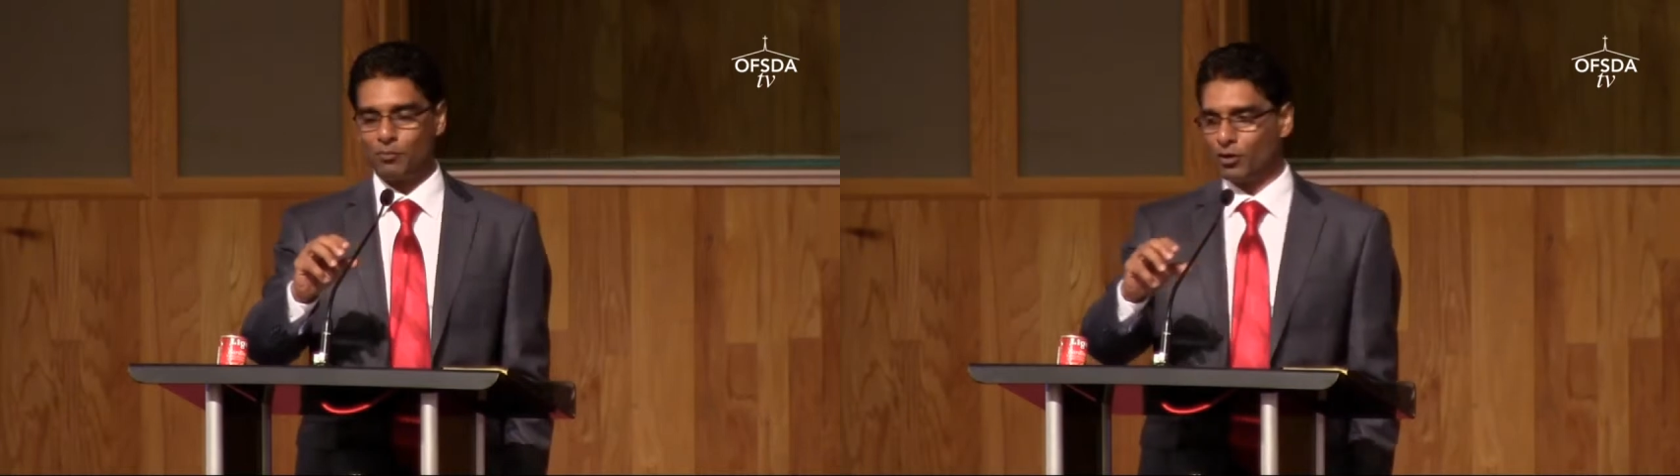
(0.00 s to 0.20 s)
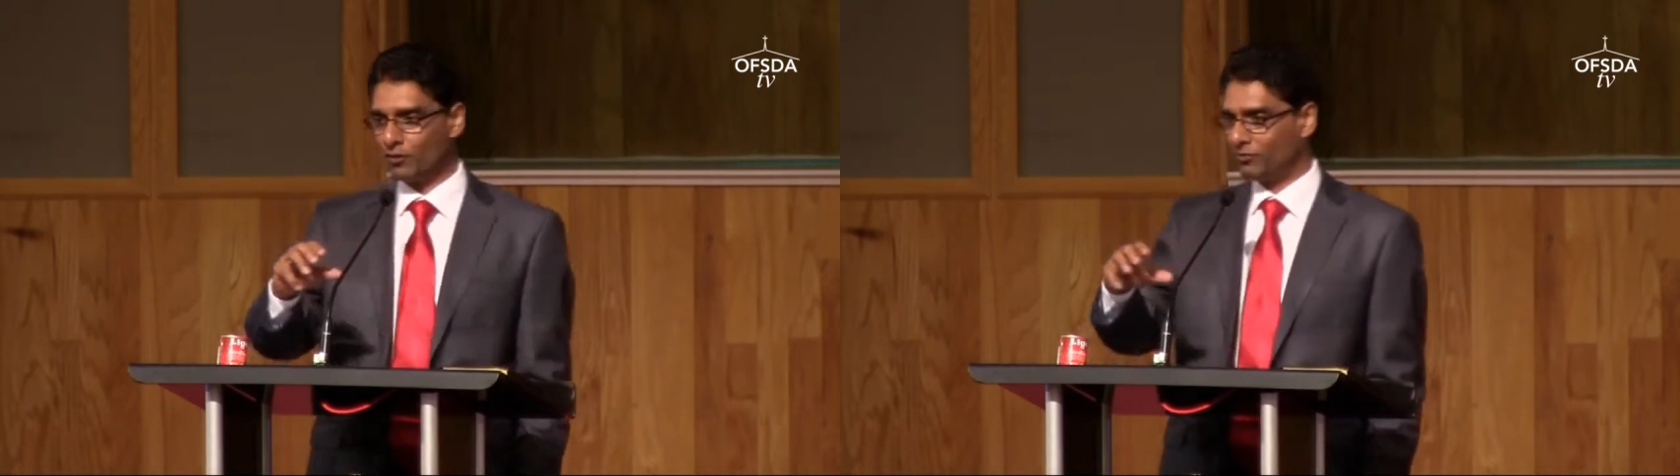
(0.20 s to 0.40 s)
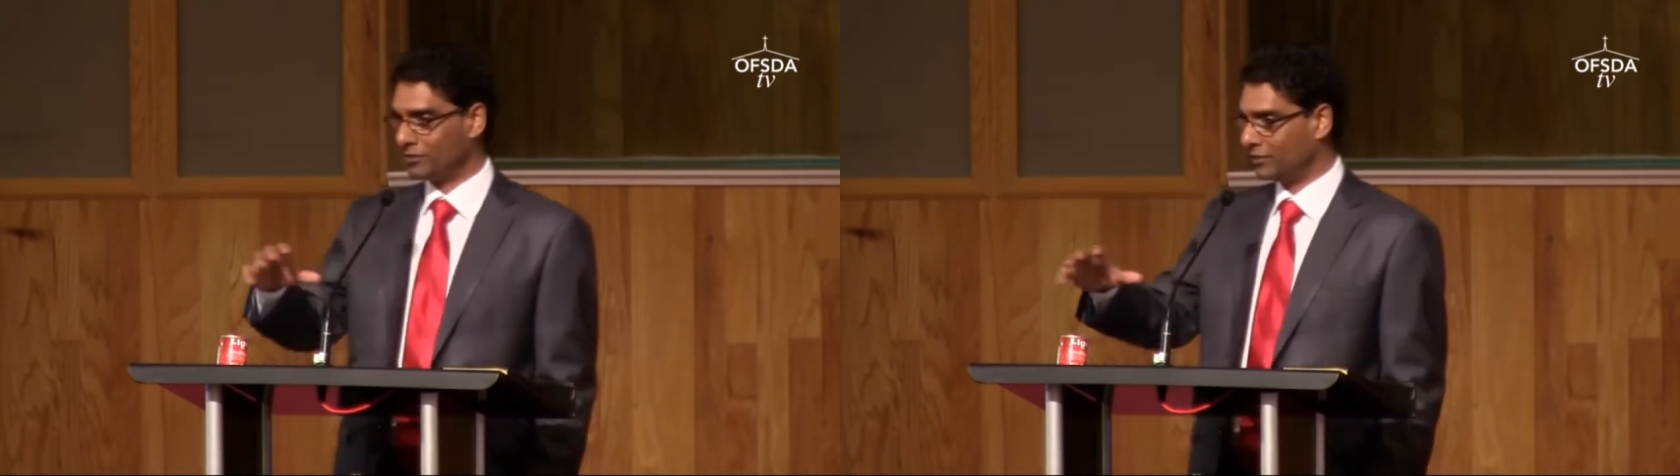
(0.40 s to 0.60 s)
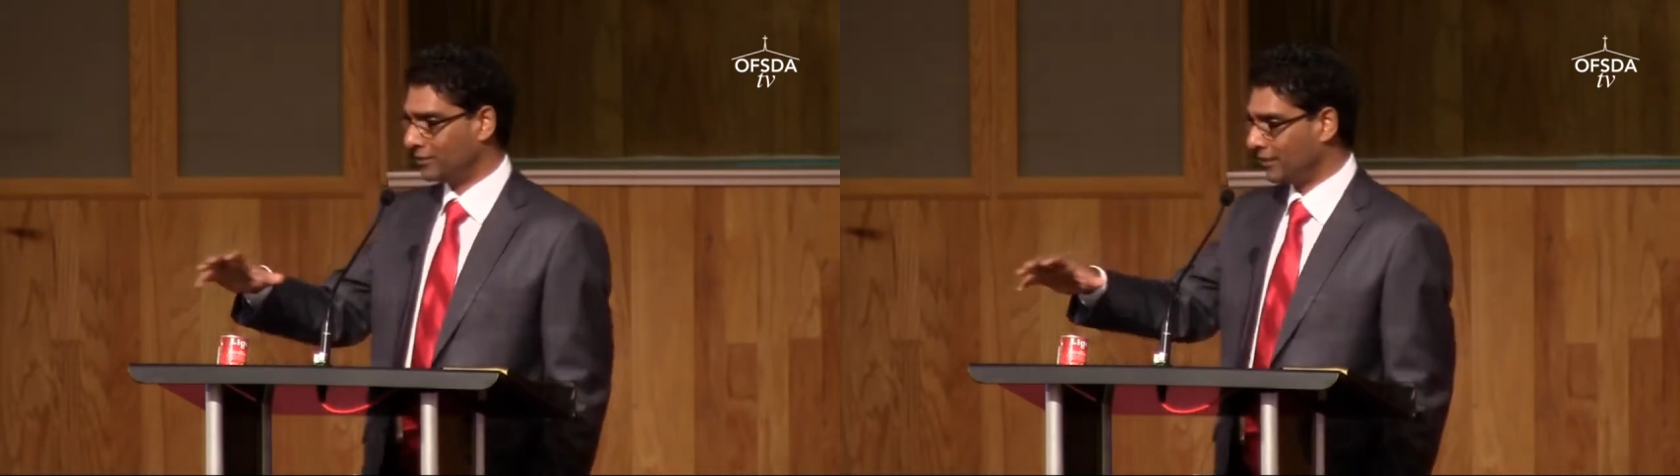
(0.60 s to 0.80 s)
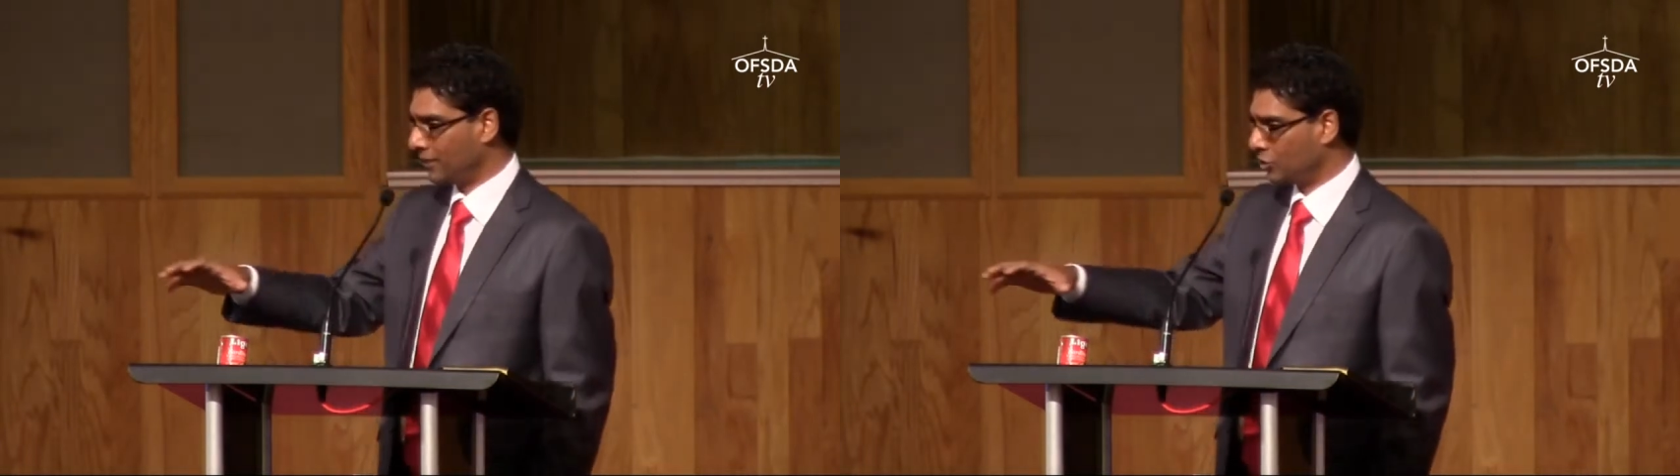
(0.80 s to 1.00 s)
all of a
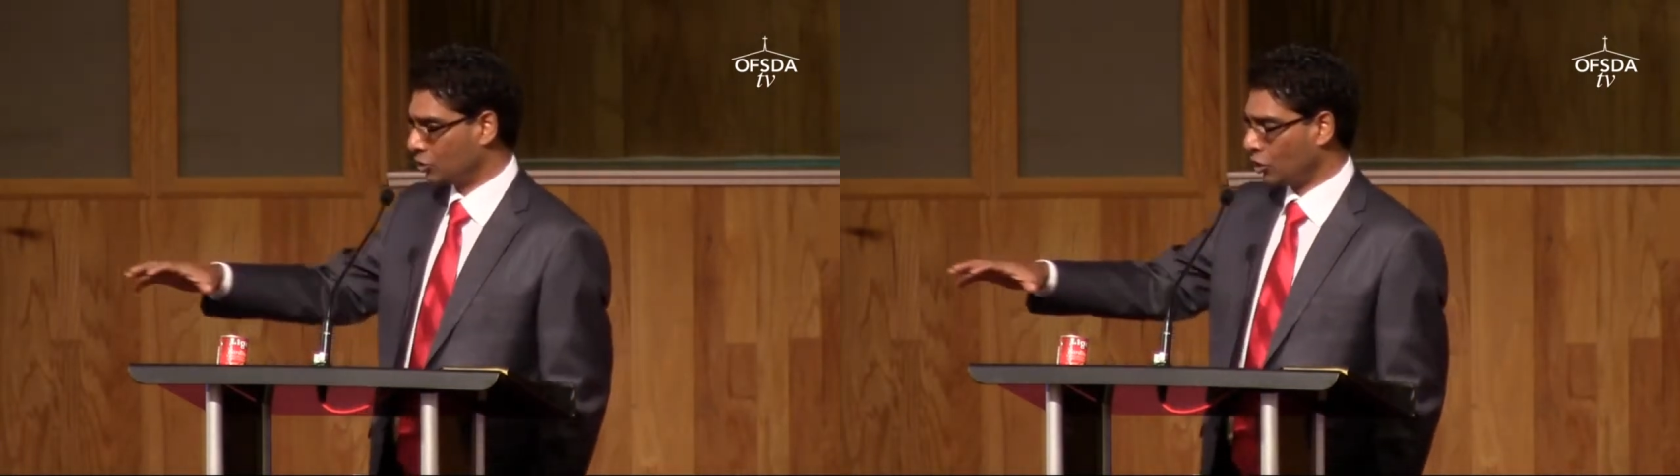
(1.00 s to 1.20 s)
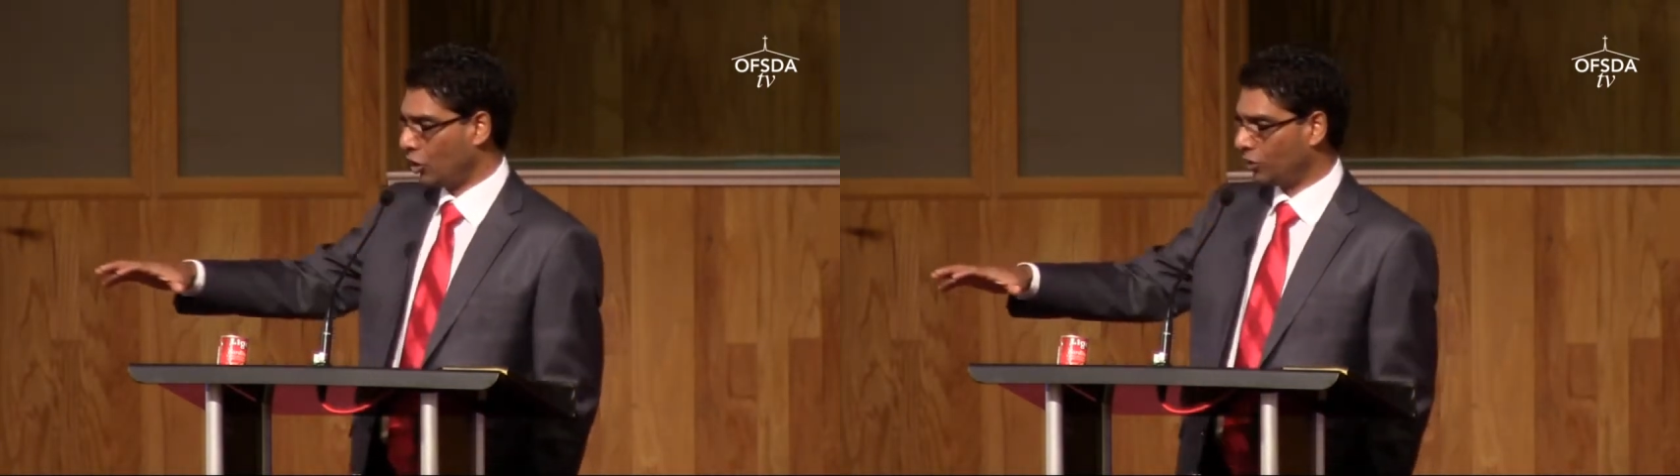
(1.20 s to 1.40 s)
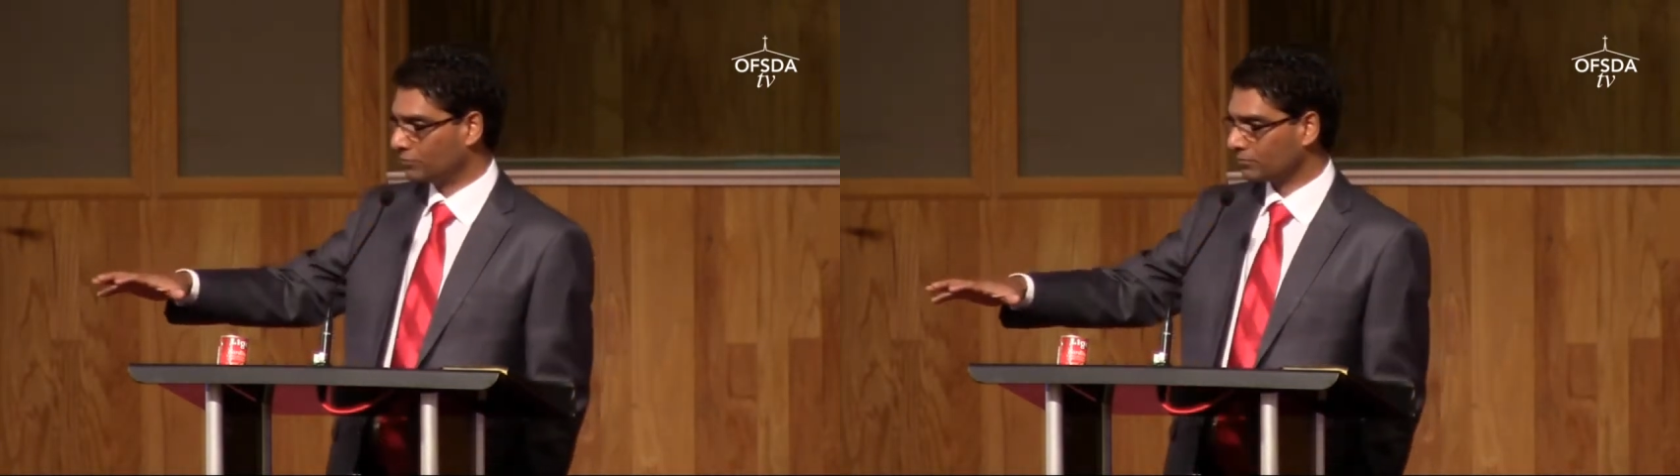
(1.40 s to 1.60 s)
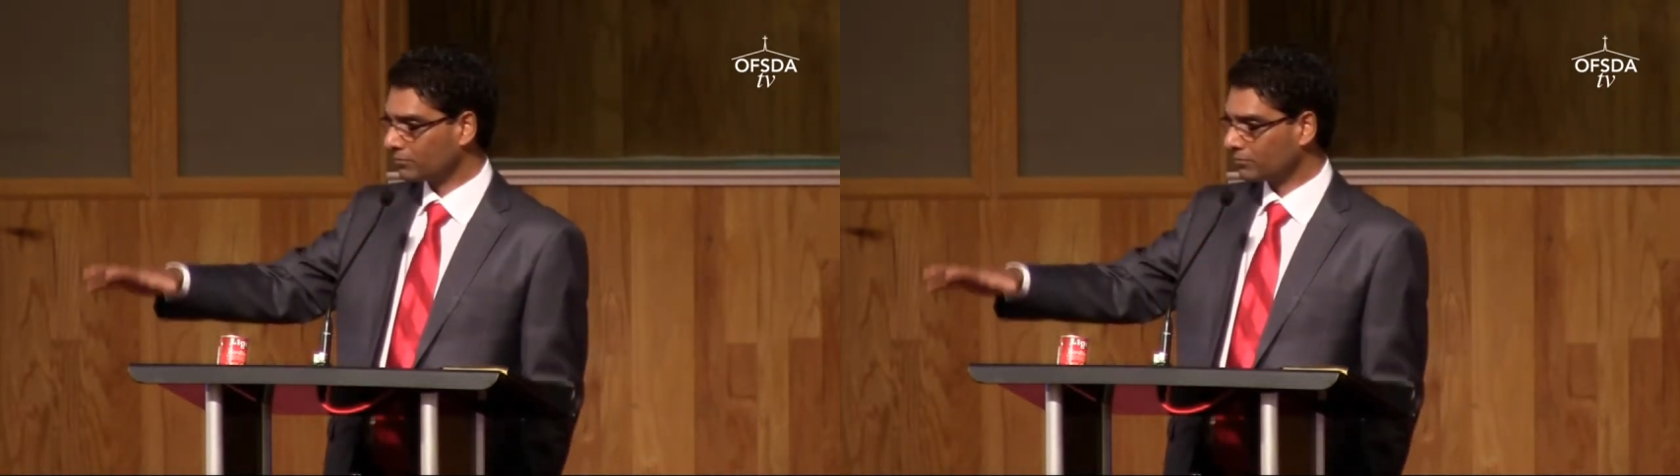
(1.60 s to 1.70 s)
sudden I saw